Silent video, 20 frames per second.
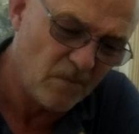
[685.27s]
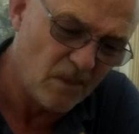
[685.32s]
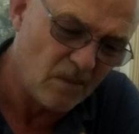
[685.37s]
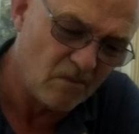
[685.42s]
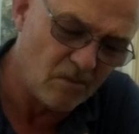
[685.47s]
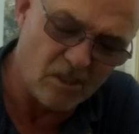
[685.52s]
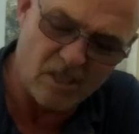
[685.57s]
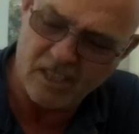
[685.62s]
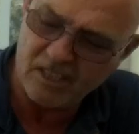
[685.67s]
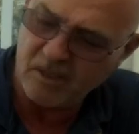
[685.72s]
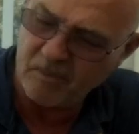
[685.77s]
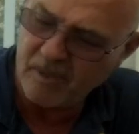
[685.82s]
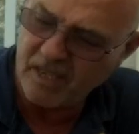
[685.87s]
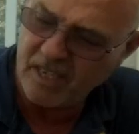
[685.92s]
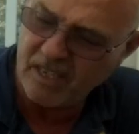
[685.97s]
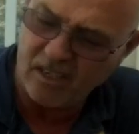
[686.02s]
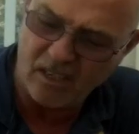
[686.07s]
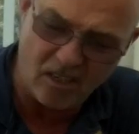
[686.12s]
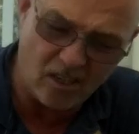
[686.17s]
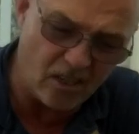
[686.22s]
Right, it's about
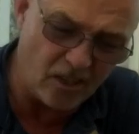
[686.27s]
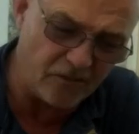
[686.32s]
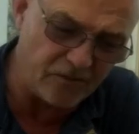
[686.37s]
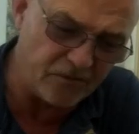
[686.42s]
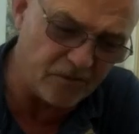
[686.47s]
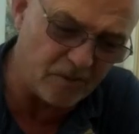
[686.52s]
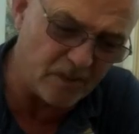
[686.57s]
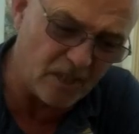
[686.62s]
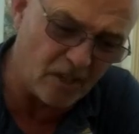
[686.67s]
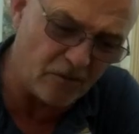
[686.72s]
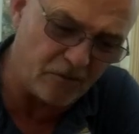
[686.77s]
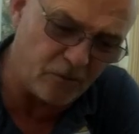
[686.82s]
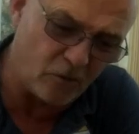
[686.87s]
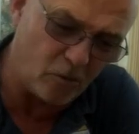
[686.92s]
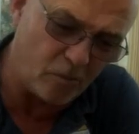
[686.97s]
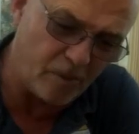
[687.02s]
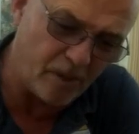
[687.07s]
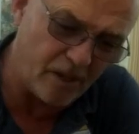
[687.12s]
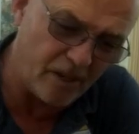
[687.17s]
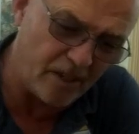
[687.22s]
half. We go full
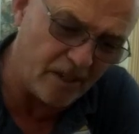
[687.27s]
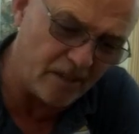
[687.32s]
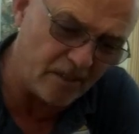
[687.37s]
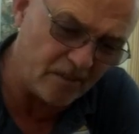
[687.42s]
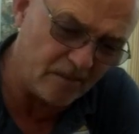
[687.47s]
power.